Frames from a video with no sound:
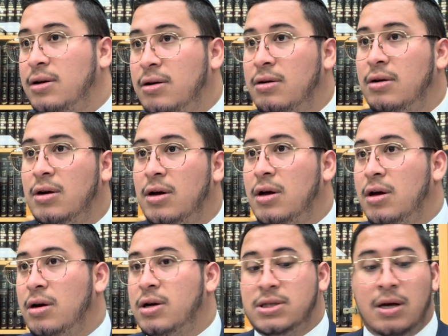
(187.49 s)

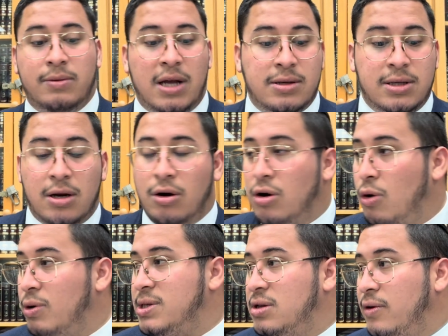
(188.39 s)
because sometimes they don't know
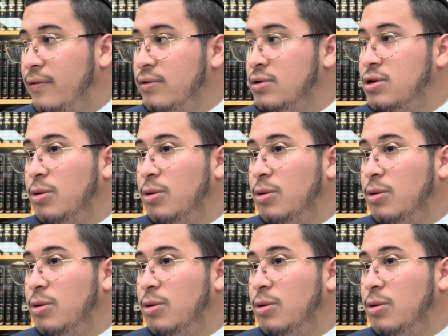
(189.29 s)
what's in the food.